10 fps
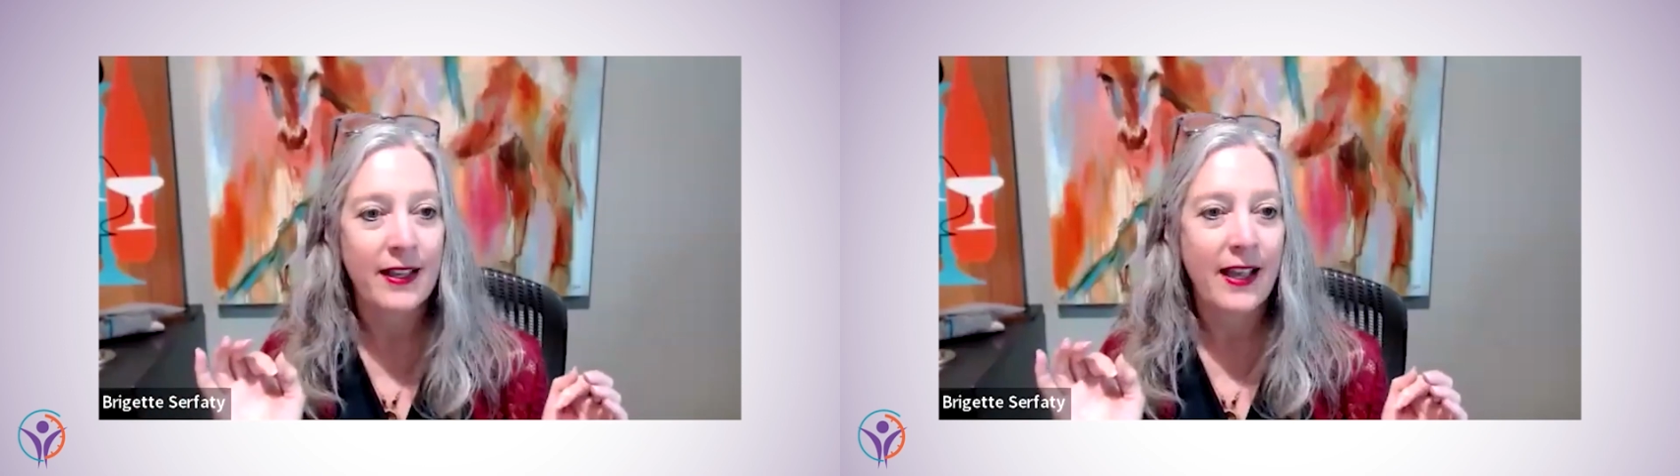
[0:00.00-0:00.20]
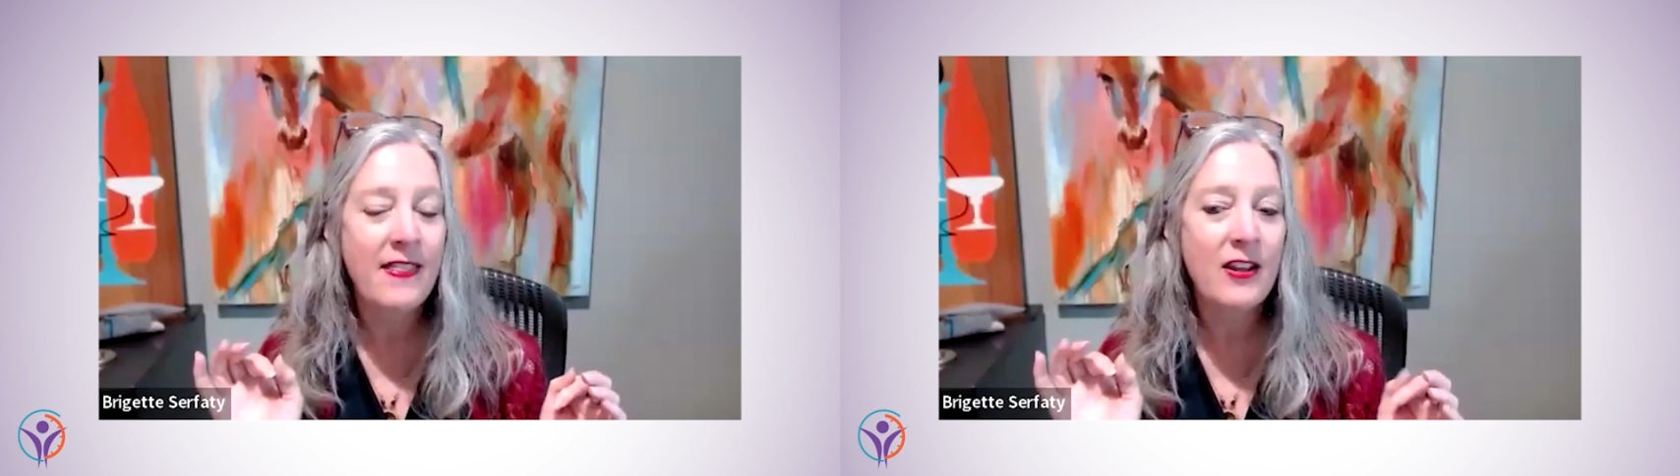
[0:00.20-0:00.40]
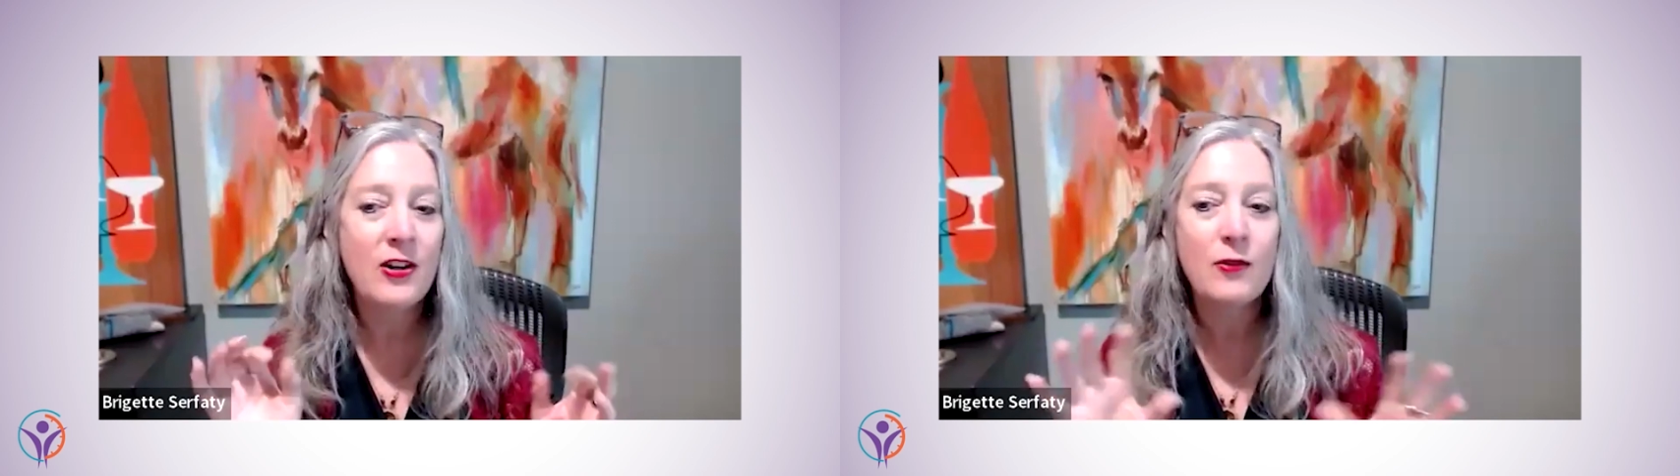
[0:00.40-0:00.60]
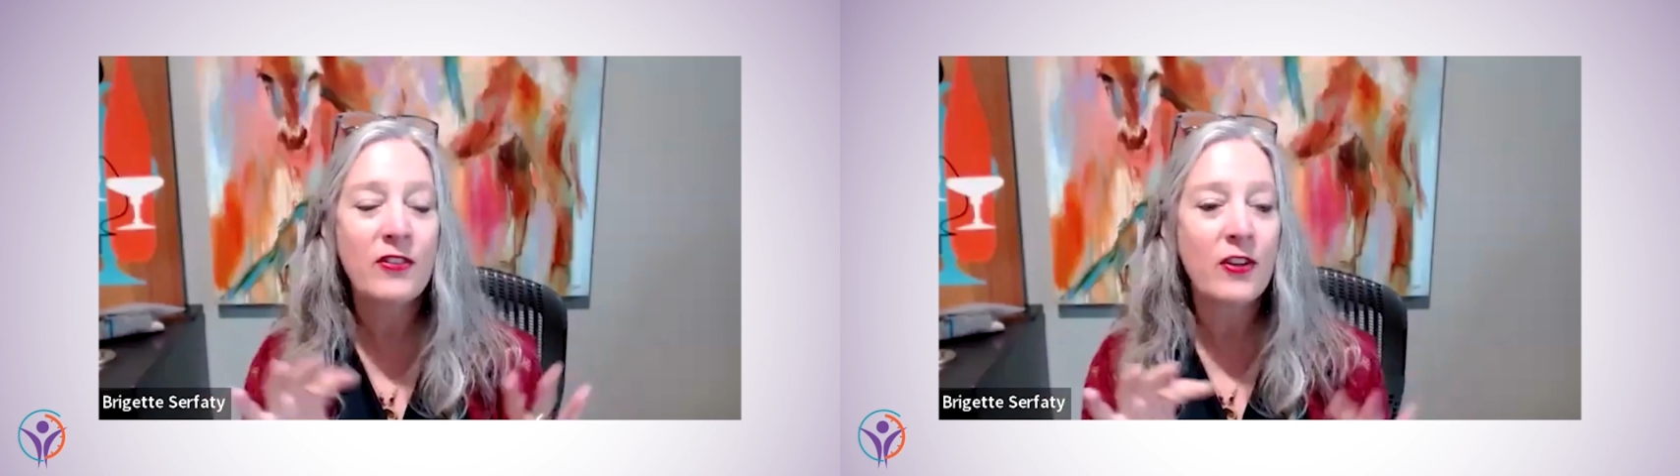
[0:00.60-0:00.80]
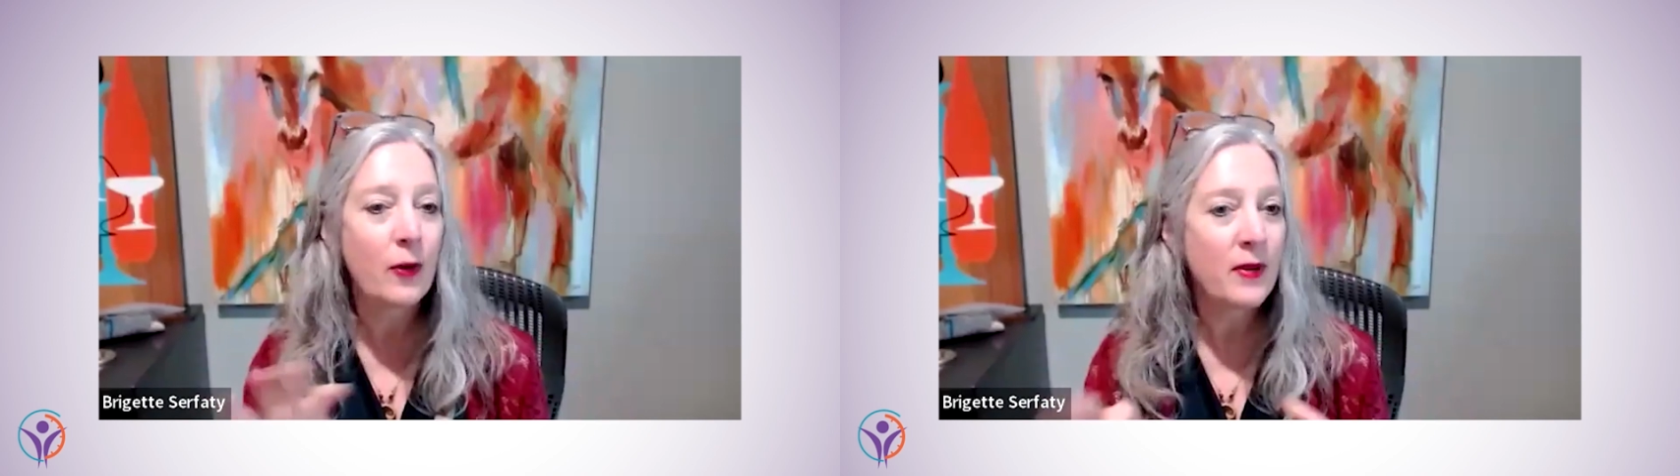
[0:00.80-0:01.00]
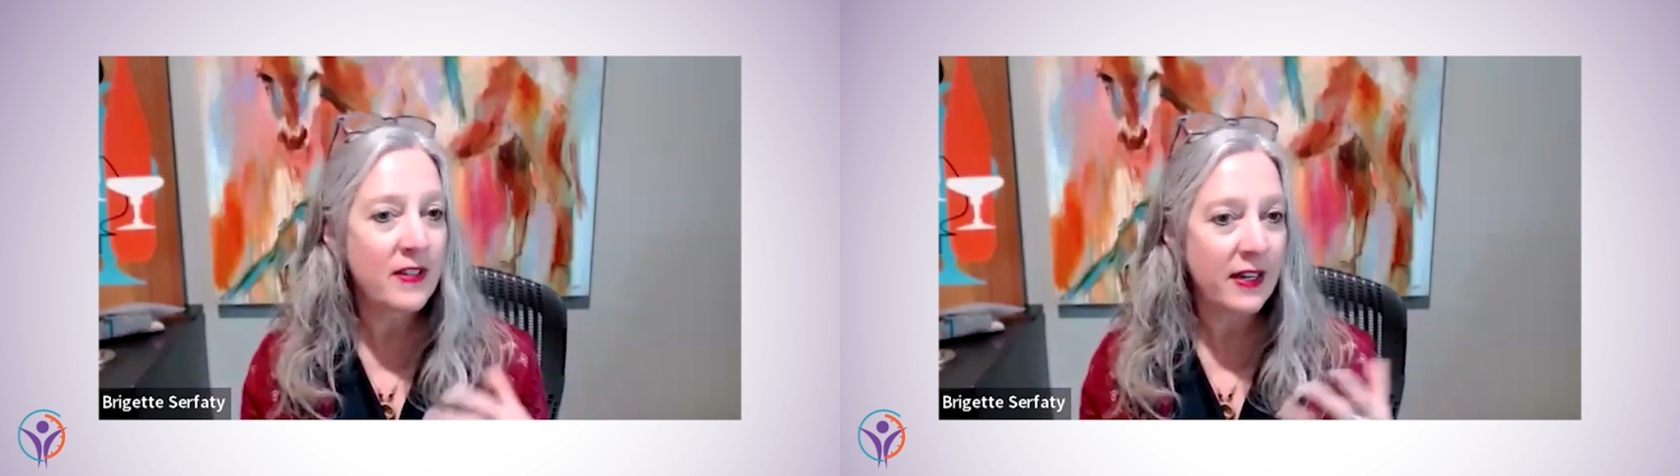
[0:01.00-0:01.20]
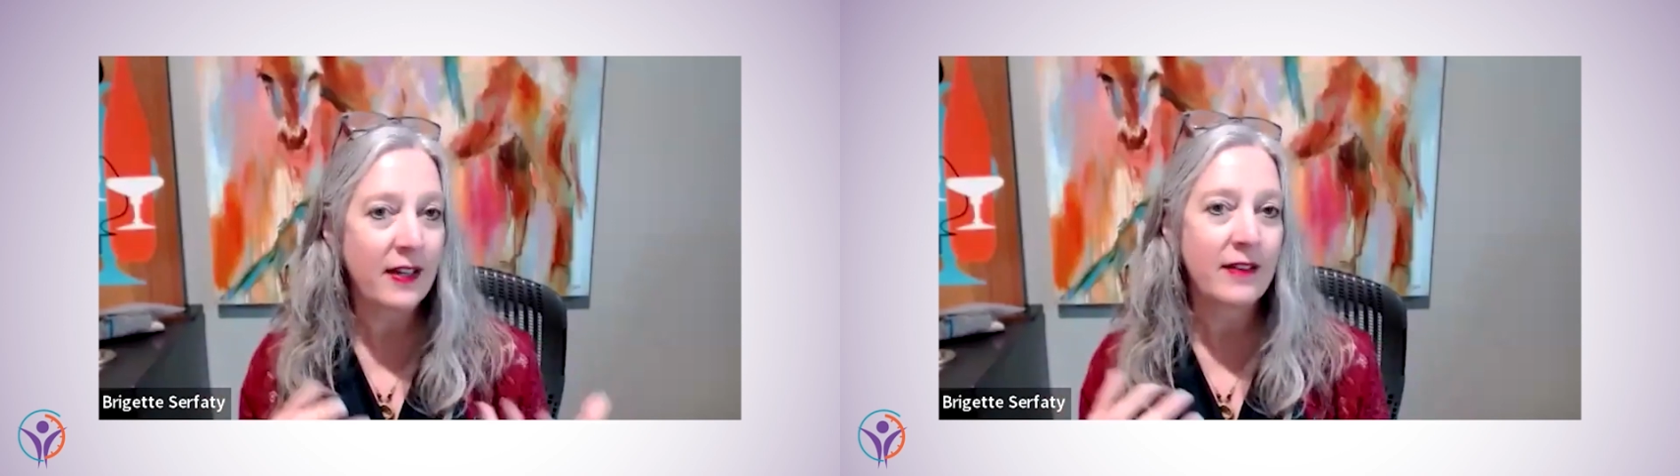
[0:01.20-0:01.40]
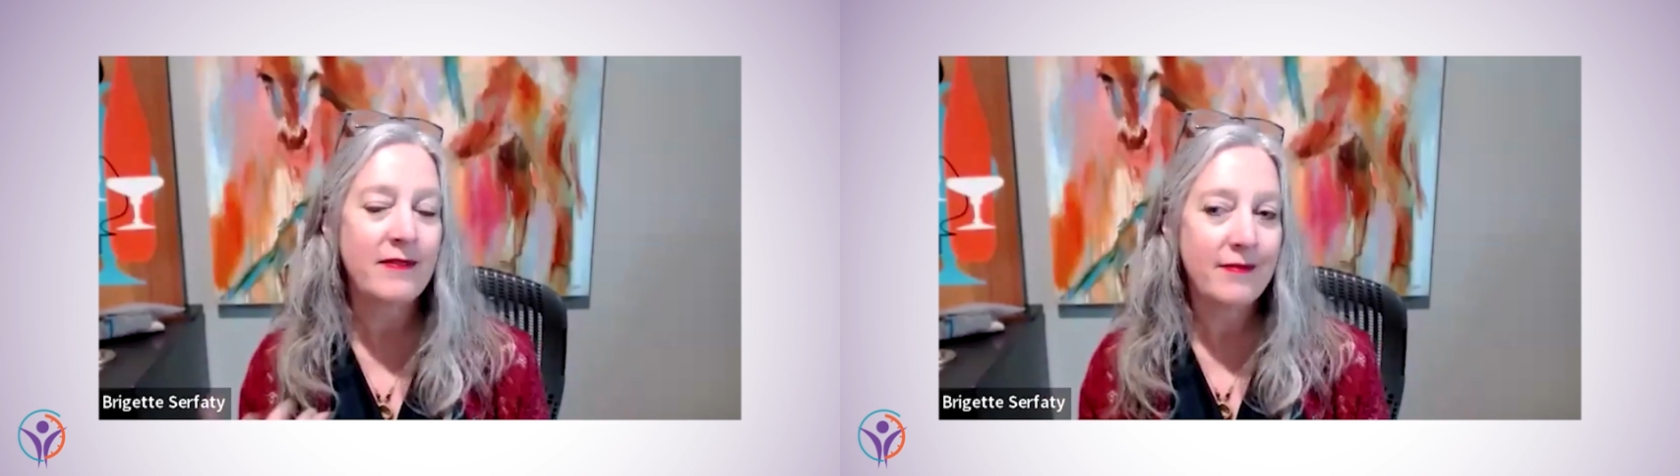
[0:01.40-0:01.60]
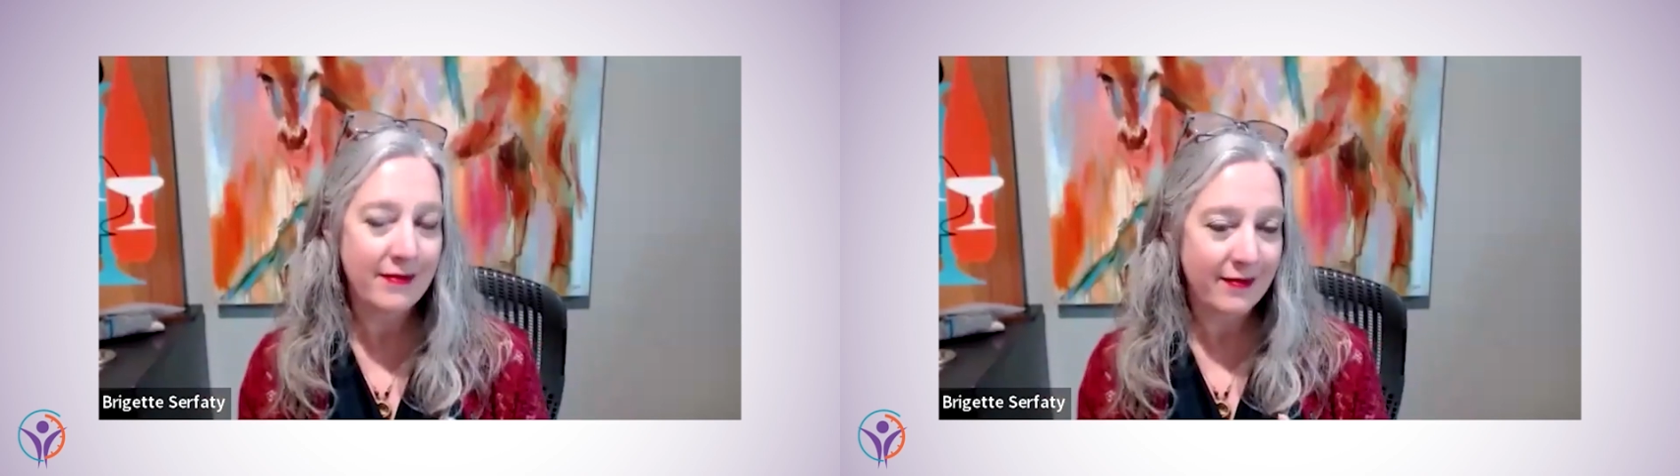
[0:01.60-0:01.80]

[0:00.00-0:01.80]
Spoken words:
And then you slow me down